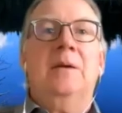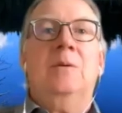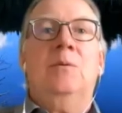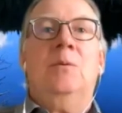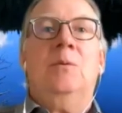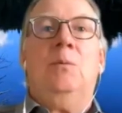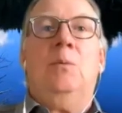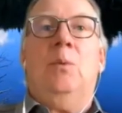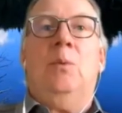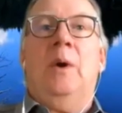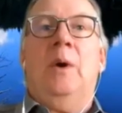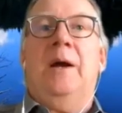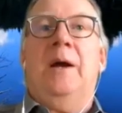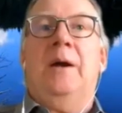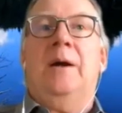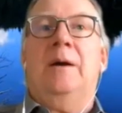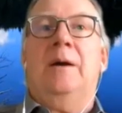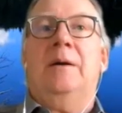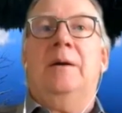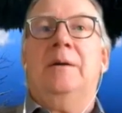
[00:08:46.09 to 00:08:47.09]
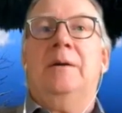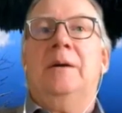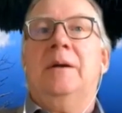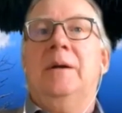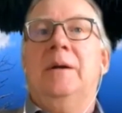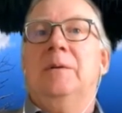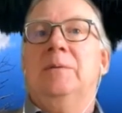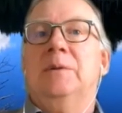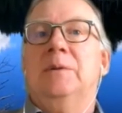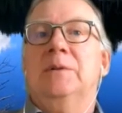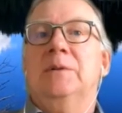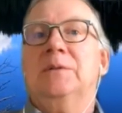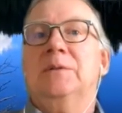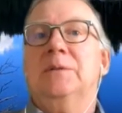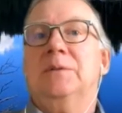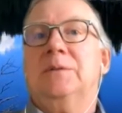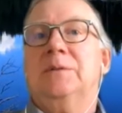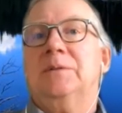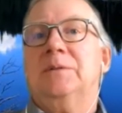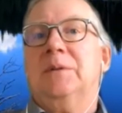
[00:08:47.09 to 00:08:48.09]
where it
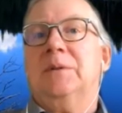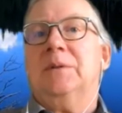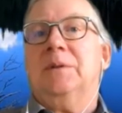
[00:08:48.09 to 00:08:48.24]
was